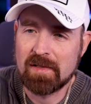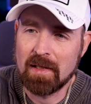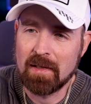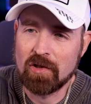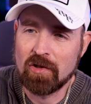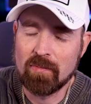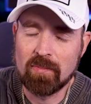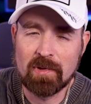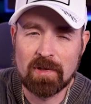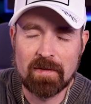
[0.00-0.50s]
I
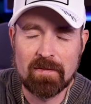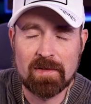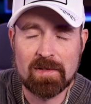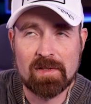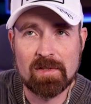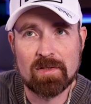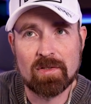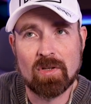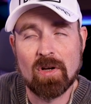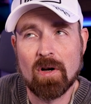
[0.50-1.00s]
do believe this
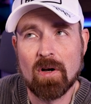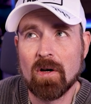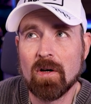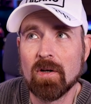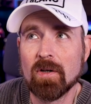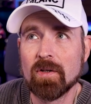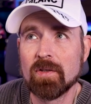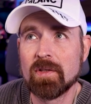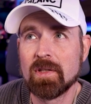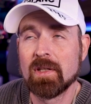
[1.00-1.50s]
is
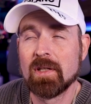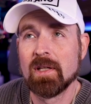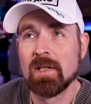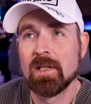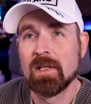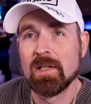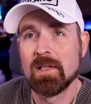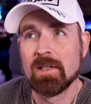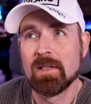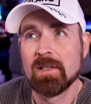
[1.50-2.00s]
called,
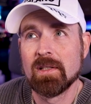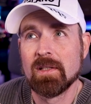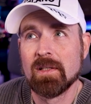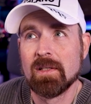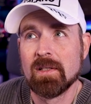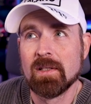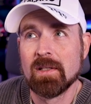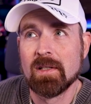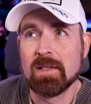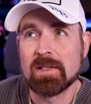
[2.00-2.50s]

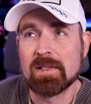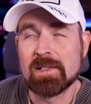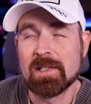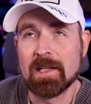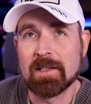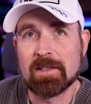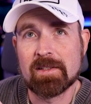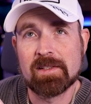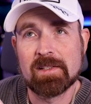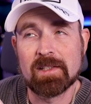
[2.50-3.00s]
it's
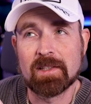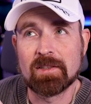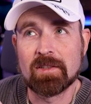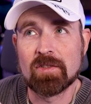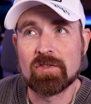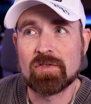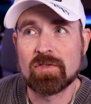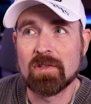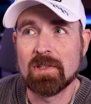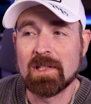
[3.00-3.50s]
not the
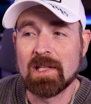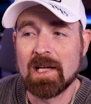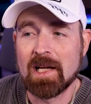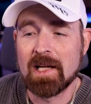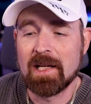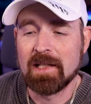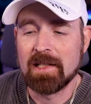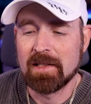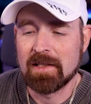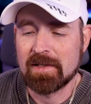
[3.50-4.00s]
signature
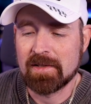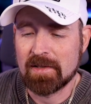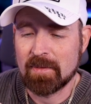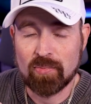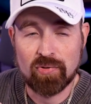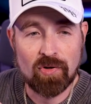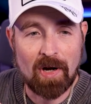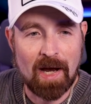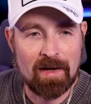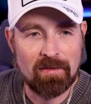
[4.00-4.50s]
line, it's the
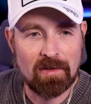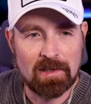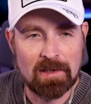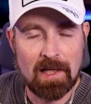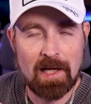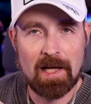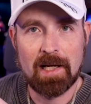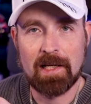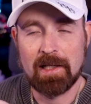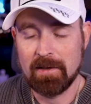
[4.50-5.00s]
private
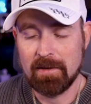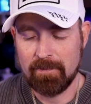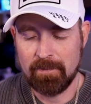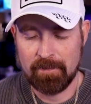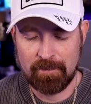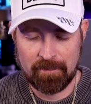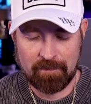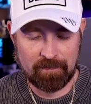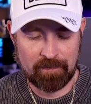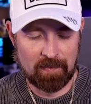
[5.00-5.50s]
line.
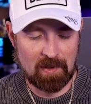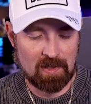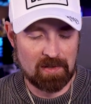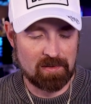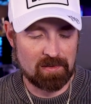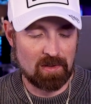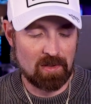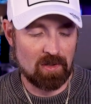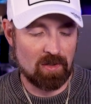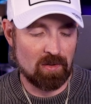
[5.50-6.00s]

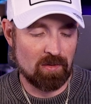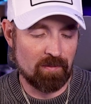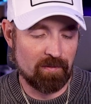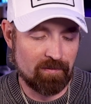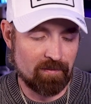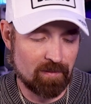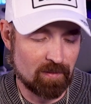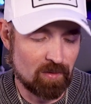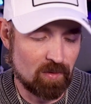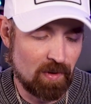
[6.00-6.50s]
So
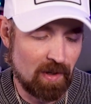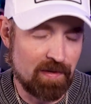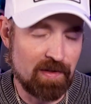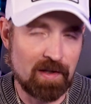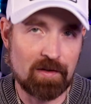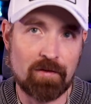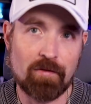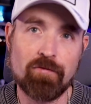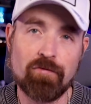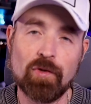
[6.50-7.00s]
I
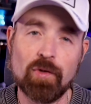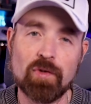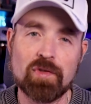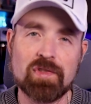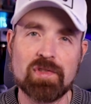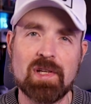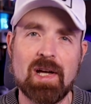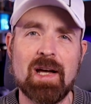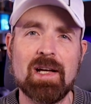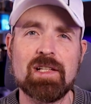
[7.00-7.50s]
think the full
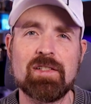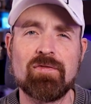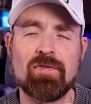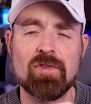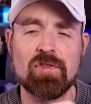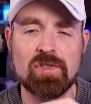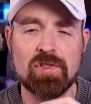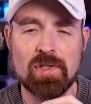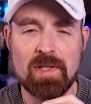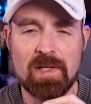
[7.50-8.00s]
size
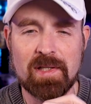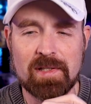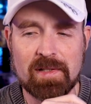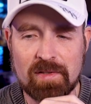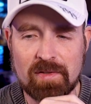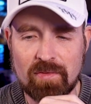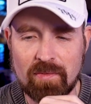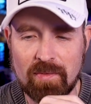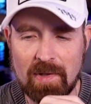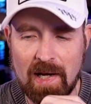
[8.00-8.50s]
version of this
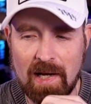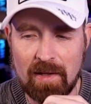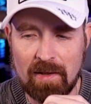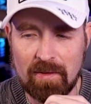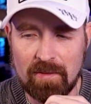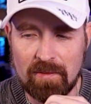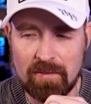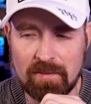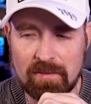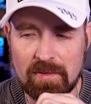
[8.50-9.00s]
is
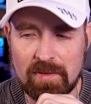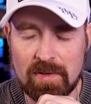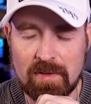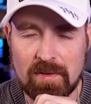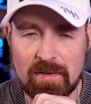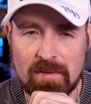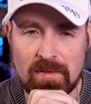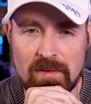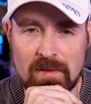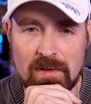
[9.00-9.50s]
around,
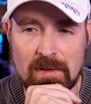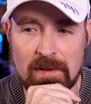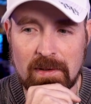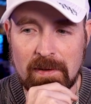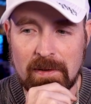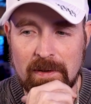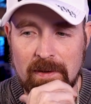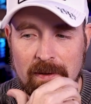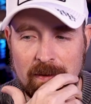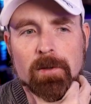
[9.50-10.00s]

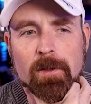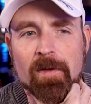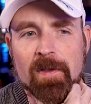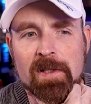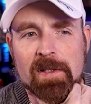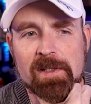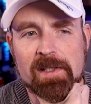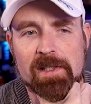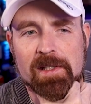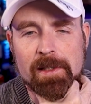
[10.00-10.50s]
I think
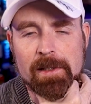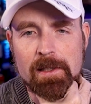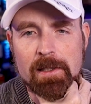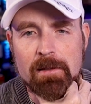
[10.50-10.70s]
60